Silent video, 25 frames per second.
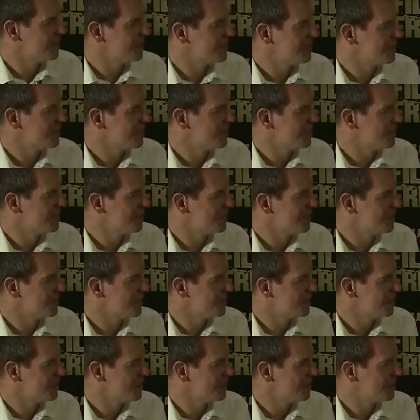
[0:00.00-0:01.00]

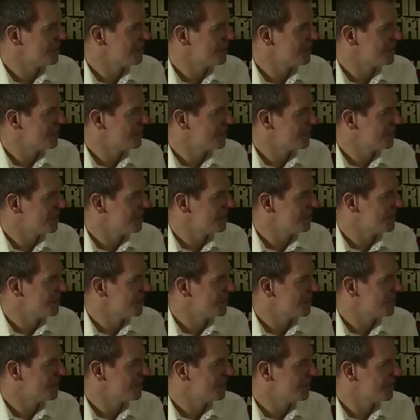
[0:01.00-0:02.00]

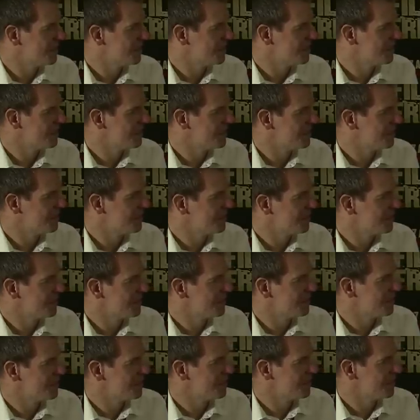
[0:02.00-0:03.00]

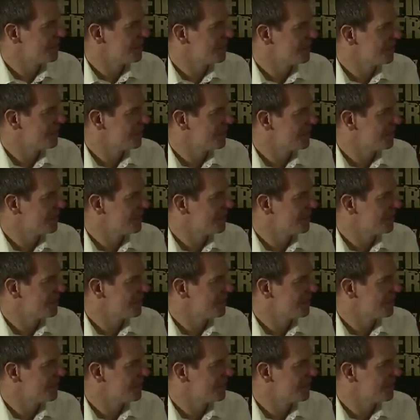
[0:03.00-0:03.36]
(not speaking)